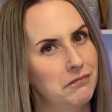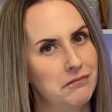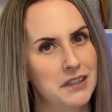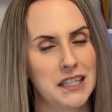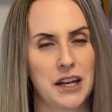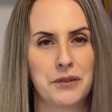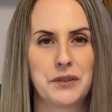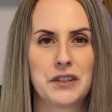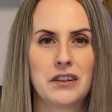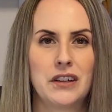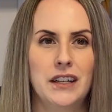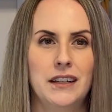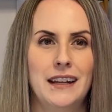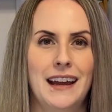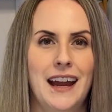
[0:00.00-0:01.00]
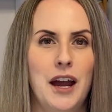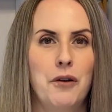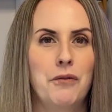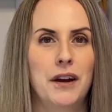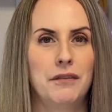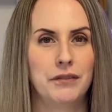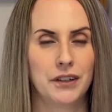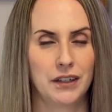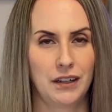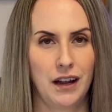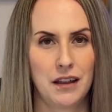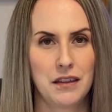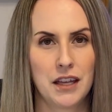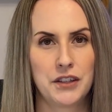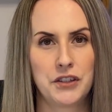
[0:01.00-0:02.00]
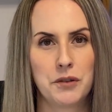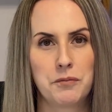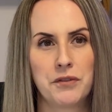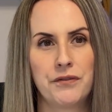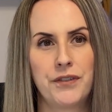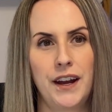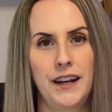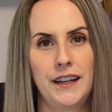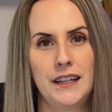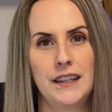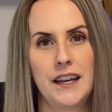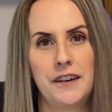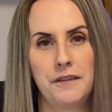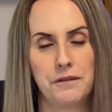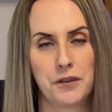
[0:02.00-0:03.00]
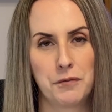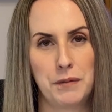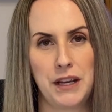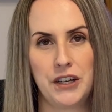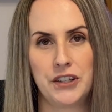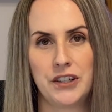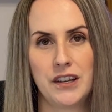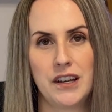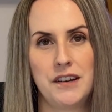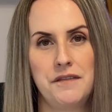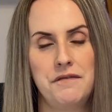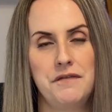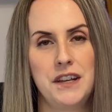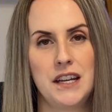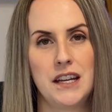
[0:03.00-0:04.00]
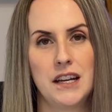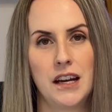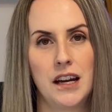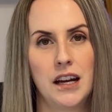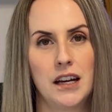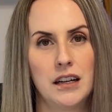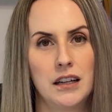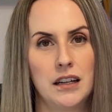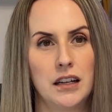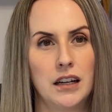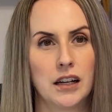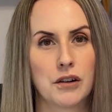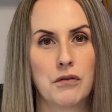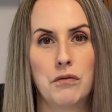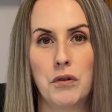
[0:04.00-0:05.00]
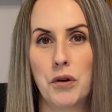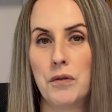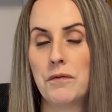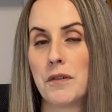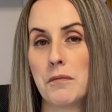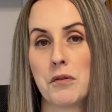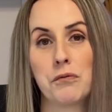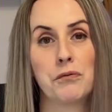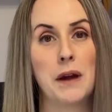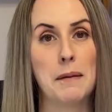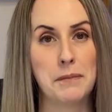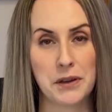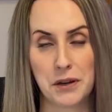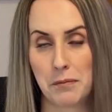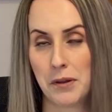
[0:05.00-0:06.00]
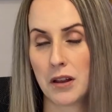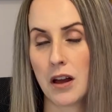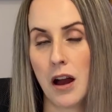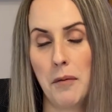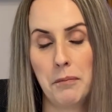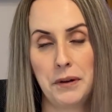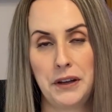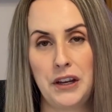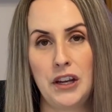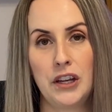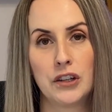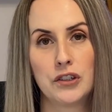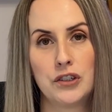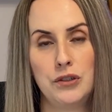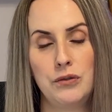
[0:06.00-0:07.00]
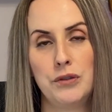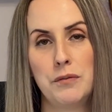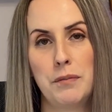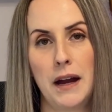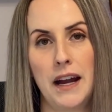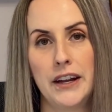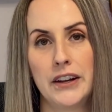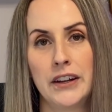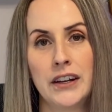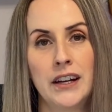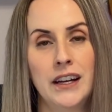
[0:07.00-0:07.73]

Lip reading: Sounds good. However, unless you're providing that information via a quote from a reputable company to the buyer,